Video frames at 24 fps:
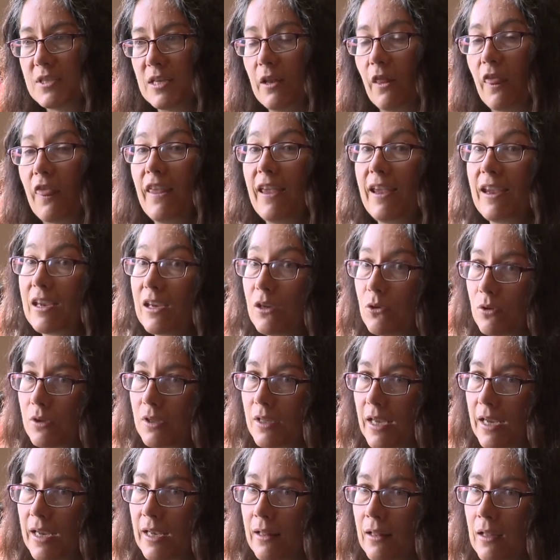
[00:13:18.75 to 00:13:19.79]
And thank you to
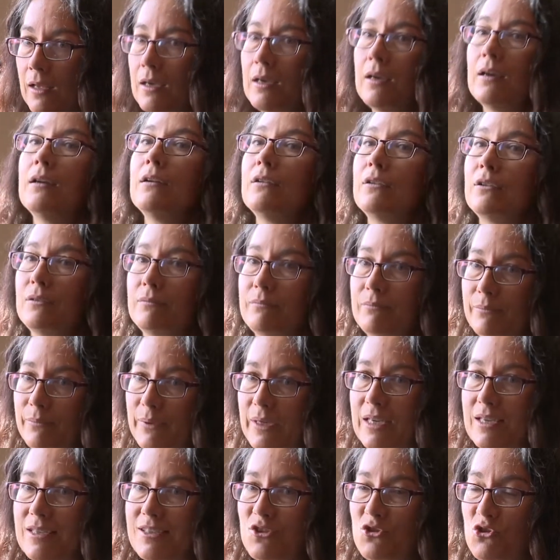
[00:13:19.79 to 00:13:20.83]
Layla,
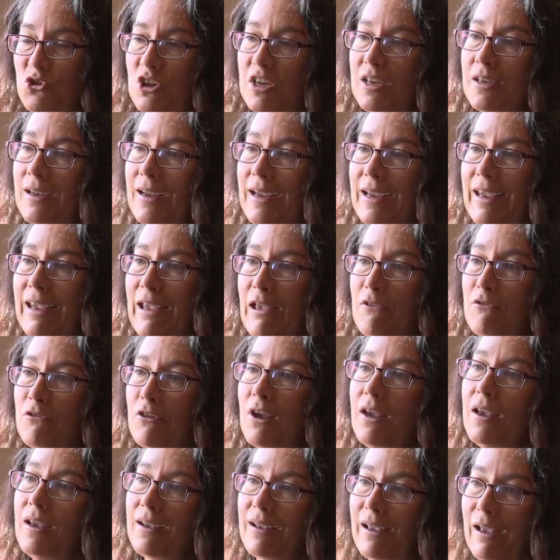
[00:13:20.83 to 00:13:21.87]
because she and I have
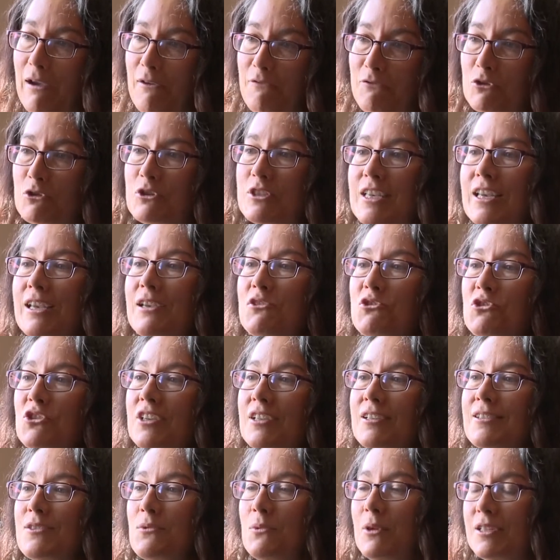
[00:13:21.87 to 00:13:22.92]

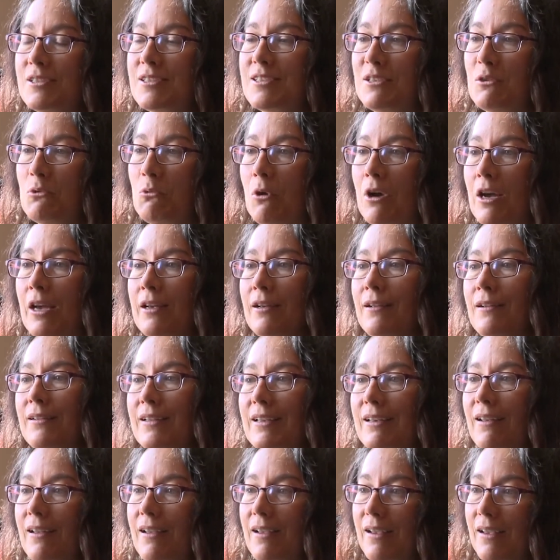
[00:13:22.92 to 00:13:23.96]
conversations once in a while
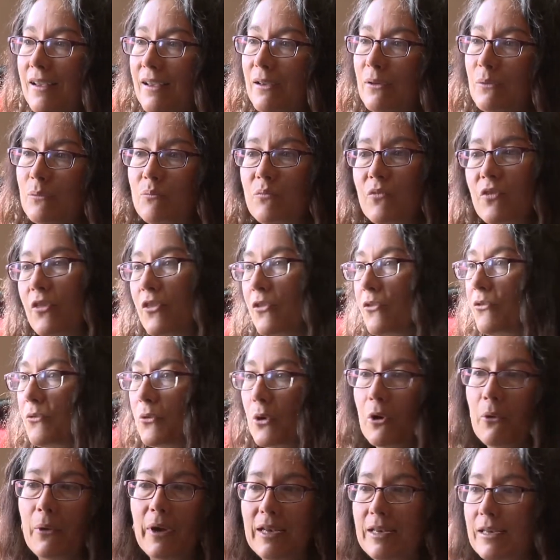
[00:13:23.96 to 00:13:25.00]
and
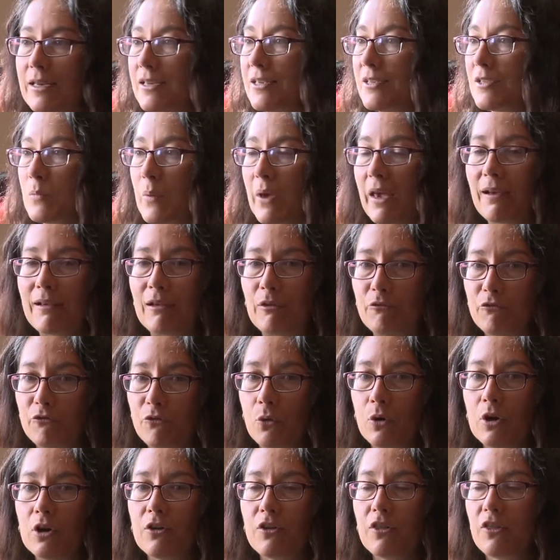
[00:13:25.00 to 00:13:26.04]
throw ideas back and
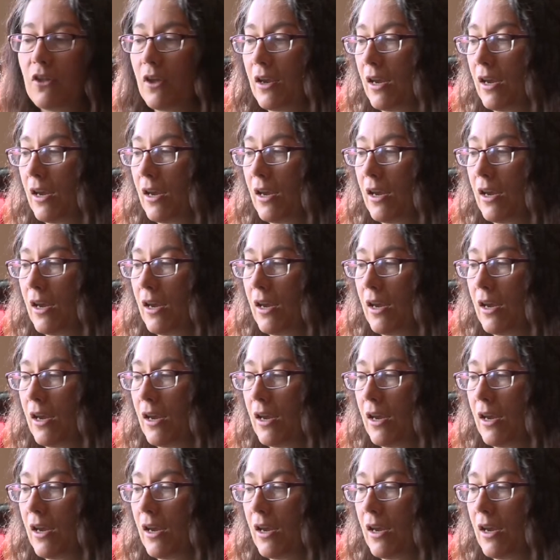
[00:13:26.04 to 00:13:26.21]
forth.